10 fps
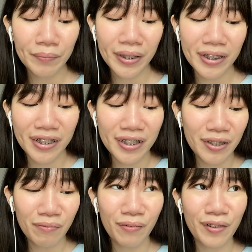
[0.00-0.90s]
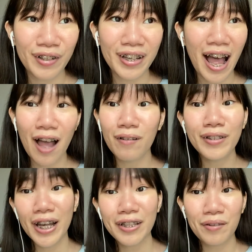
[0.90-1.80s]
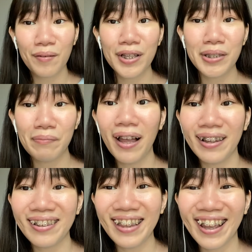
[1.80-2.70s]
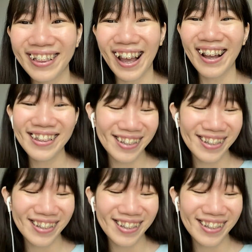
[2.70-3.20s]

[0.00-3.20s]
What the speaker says: but just for I just want to smell it like that.